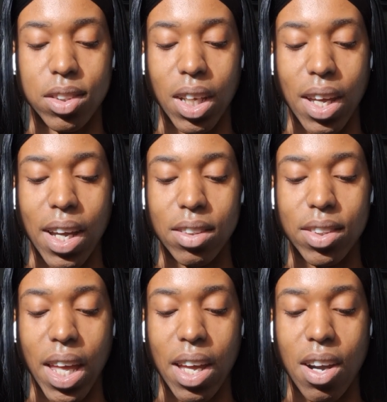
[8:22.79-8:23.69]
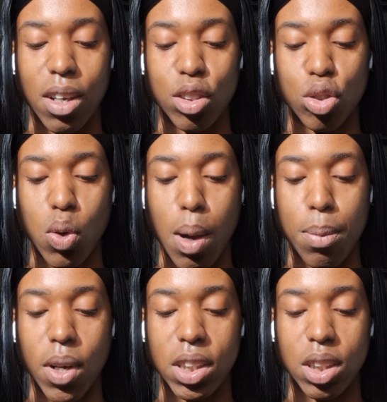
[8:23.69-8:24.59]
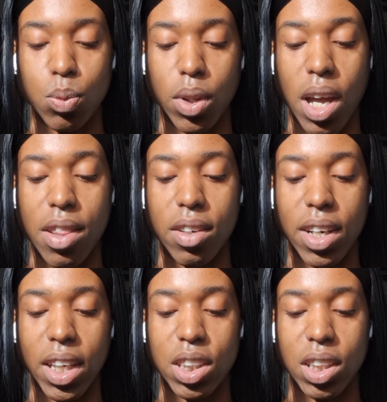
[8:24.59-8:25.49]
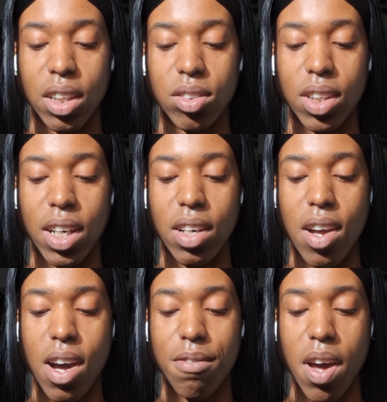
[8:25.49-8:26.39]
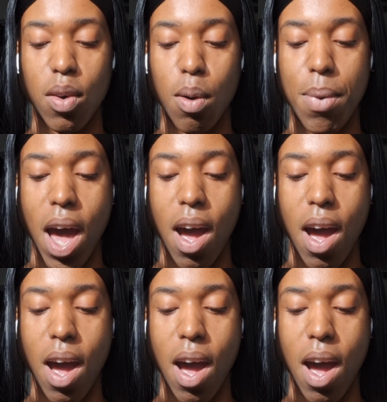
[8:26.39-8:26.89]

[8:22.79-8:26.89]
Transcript: The ESA encourages cooperation with other nations and non-federal